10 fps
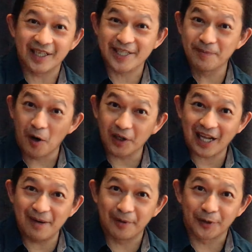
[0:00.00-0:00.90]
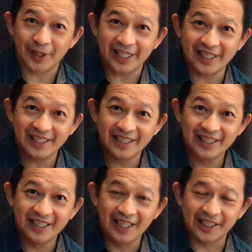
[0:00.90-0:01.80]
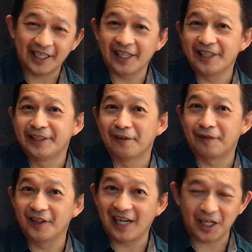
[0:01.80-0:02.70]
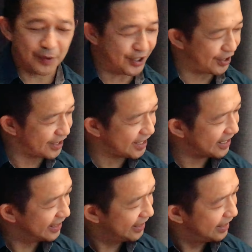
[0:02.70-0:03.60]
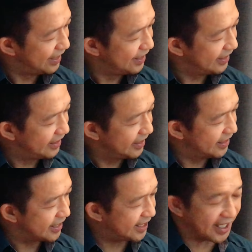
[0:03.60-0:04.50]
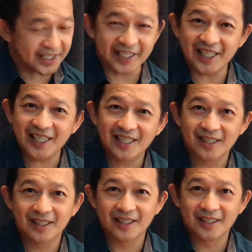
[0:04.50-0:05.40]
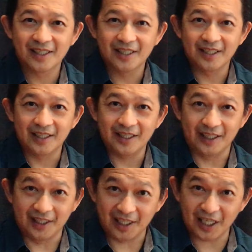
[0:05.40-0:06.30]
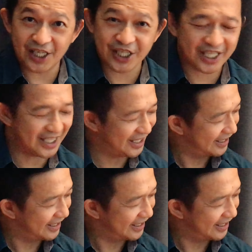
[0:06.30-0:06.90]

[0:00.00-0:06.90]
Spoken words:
a small library that are in different languages. 60 in English,